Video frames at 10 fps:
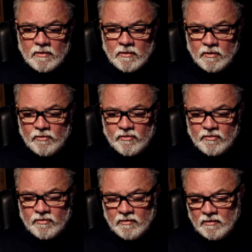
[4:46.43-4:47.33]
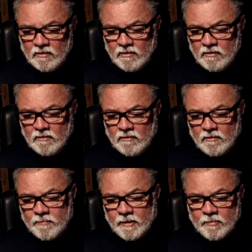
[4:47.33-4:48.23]
losers,
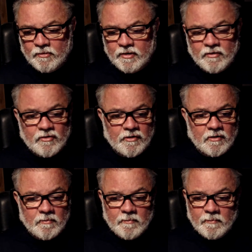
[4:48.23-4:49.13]
and people who didn't turn up.